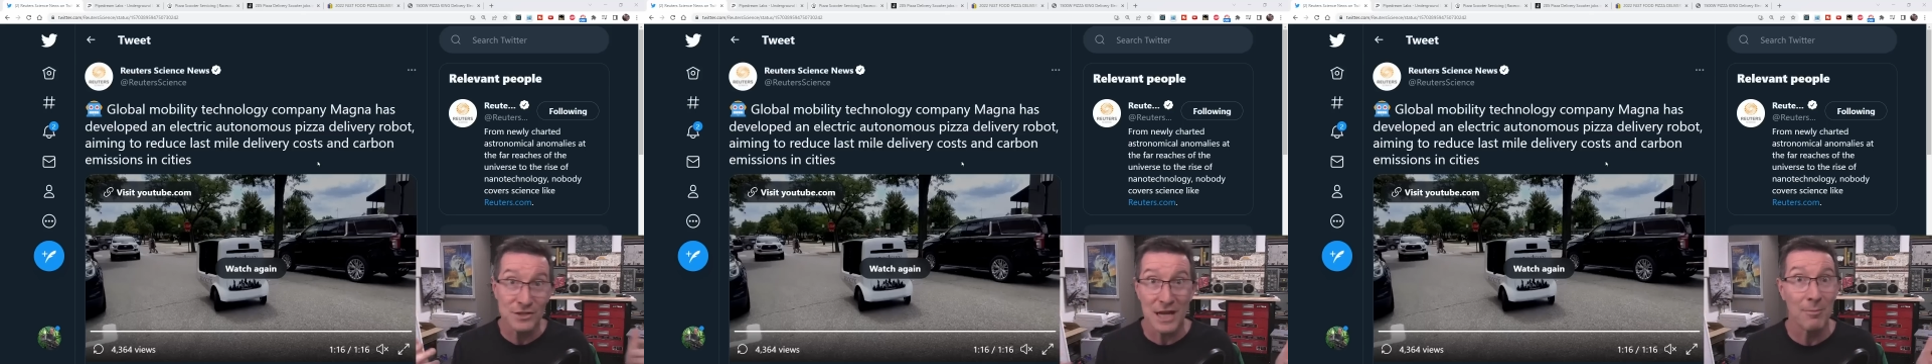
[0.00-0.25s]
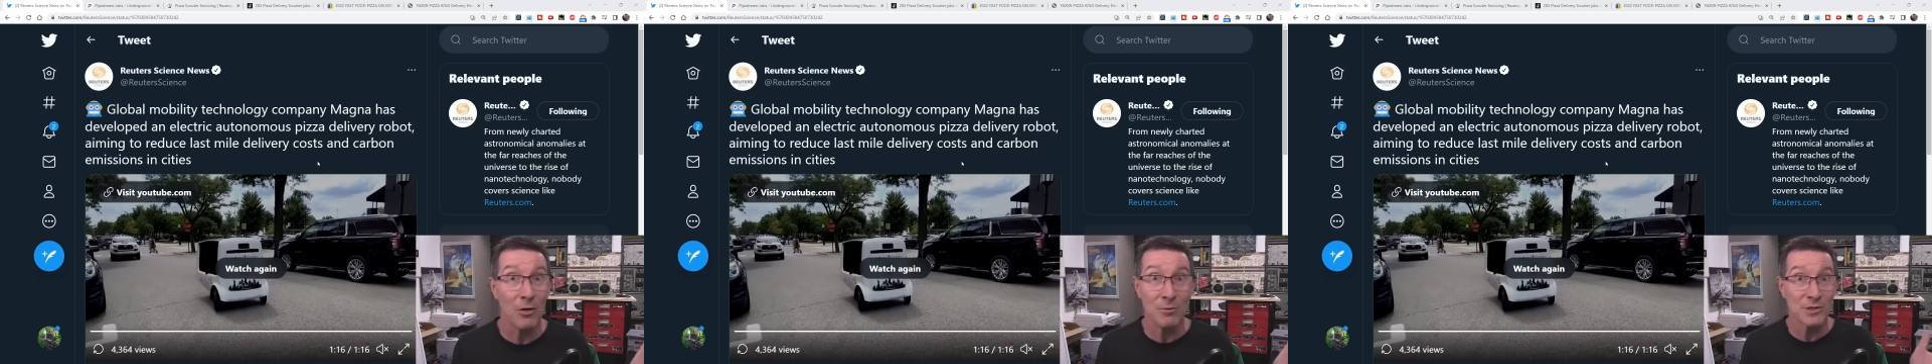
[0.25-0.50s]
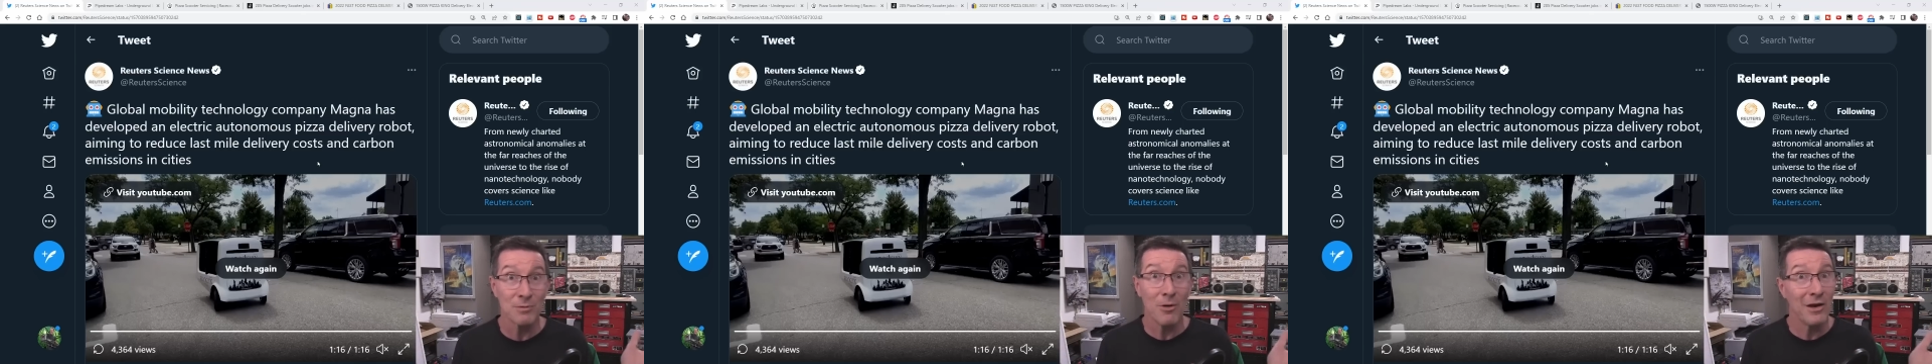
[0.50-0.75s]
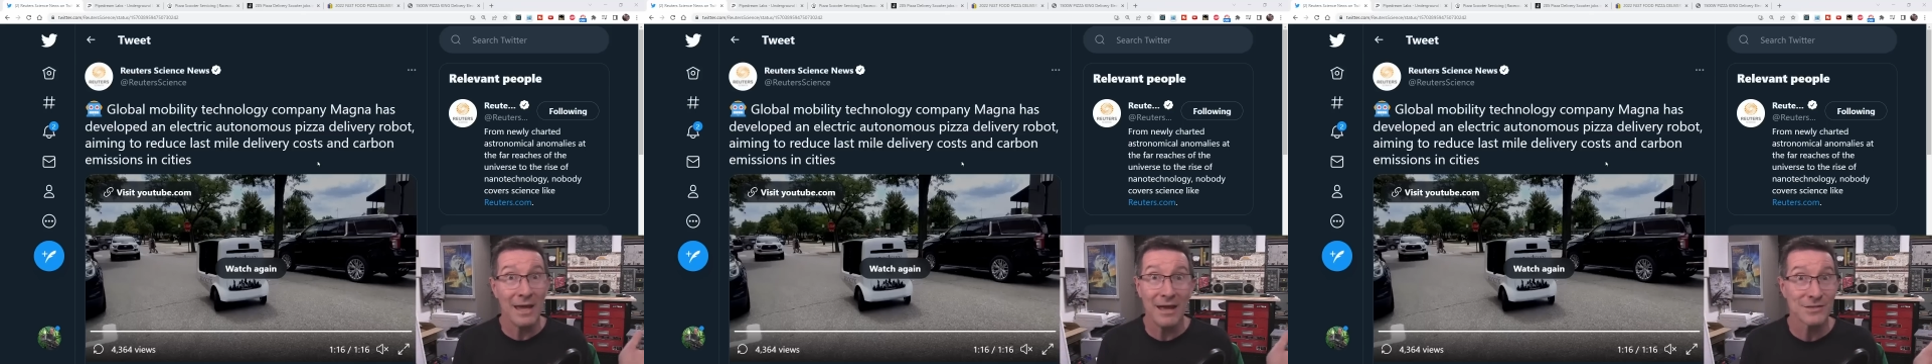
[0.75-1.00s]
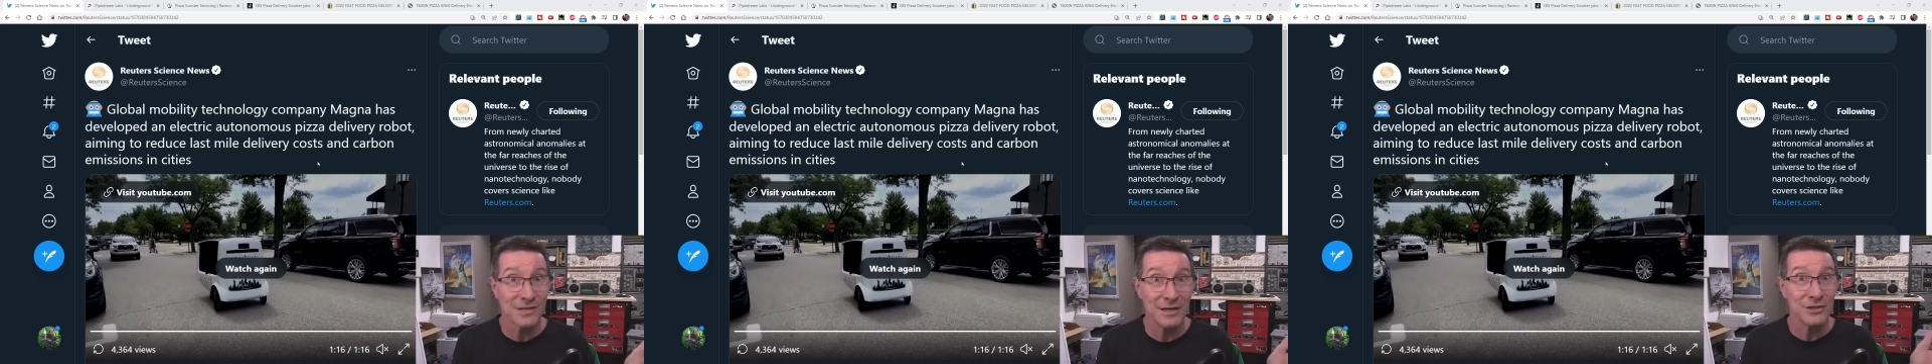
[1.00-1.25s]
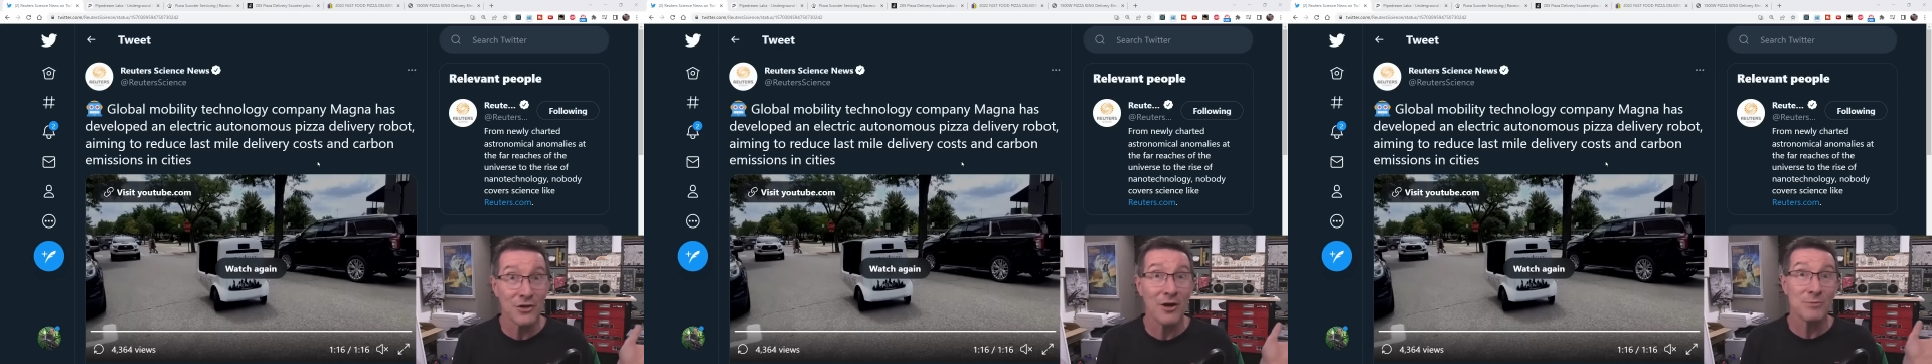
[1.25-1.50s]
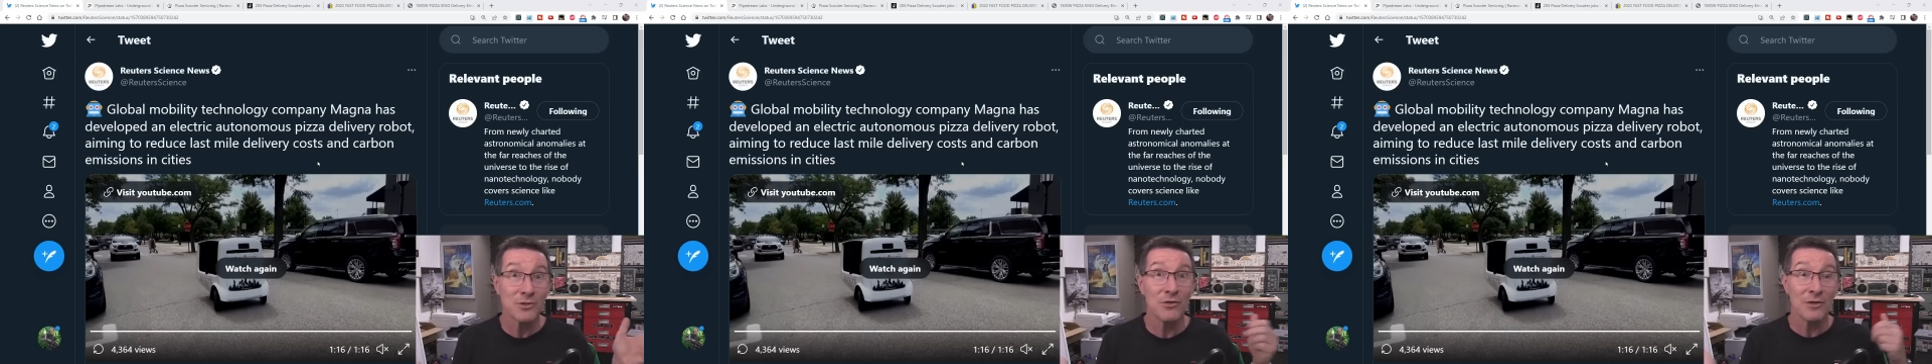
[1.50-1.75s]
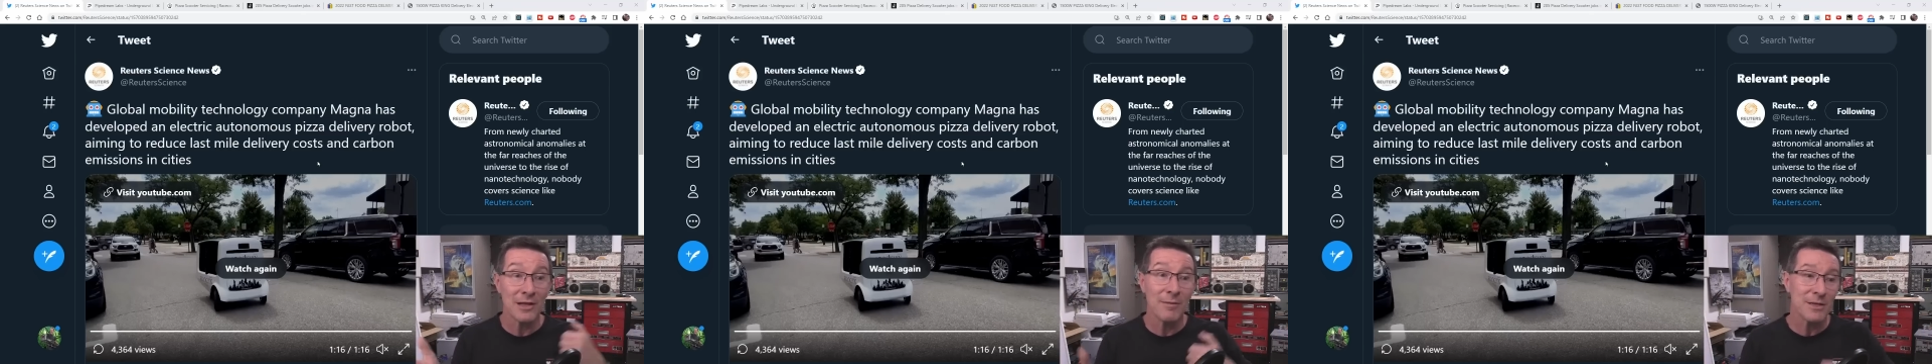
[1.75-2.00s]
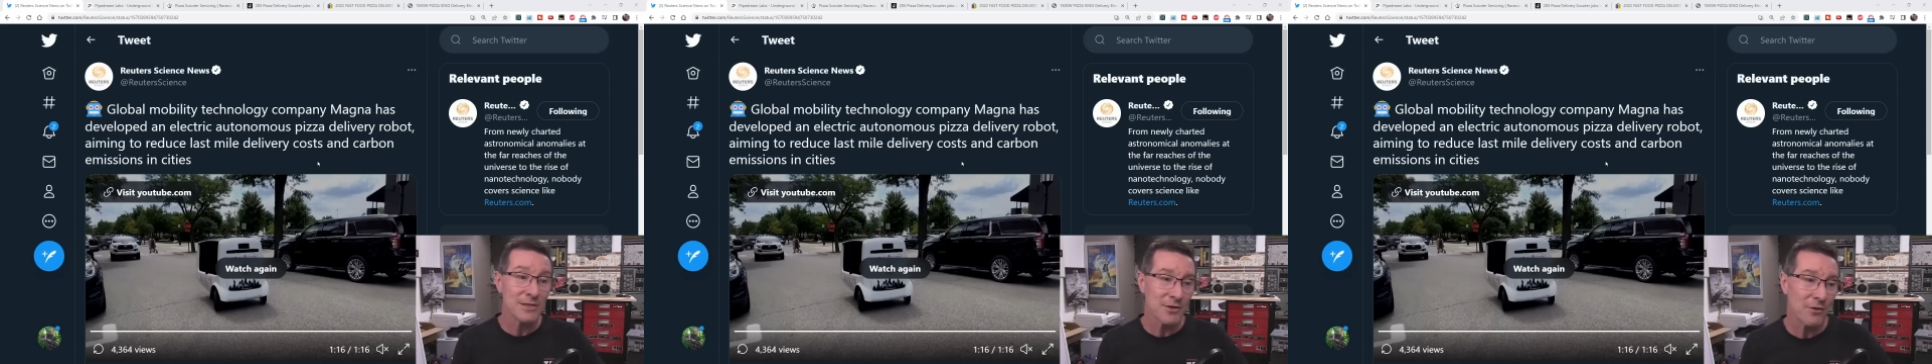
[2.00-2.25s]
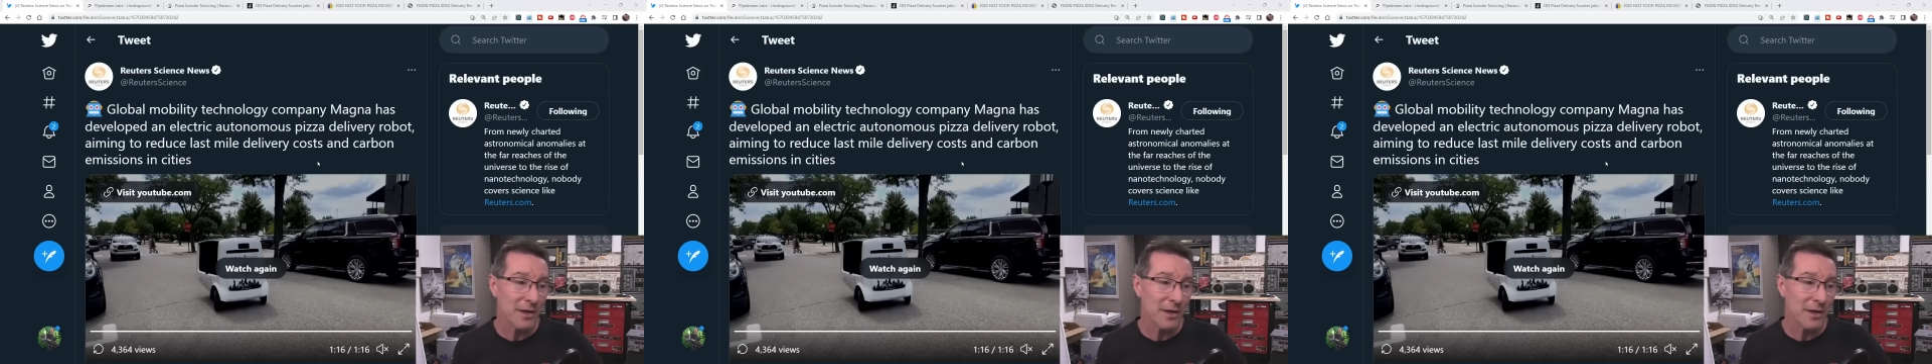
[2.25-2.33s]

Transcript: suburbs to my house anytime soon. Let me tell you.